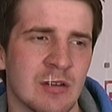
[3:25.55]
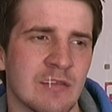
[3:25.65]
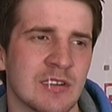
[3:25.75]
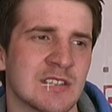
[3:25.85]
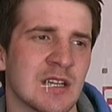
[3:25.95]
I've
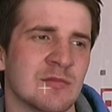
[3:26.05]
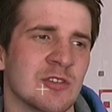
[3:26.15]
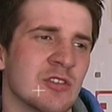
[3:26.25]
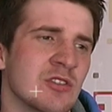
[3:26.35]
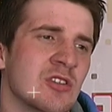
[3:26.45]
had time
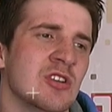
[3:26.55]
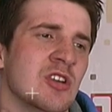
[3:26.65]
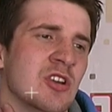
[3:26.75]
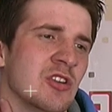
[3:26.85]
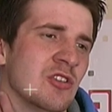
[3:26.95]
to
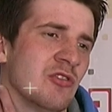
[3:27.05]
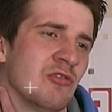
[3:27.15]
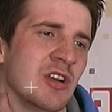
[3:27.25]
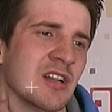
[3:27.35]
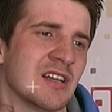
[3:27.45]

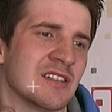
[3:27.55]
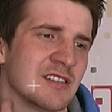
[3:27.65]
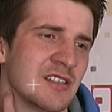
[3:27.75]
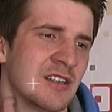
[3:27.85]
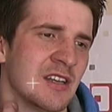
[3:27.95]
realise
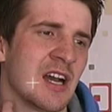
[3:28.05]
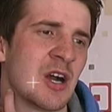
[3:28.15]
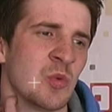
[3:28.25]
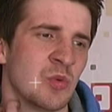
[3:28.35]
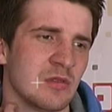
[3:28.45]
it. And
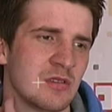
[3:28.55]
now,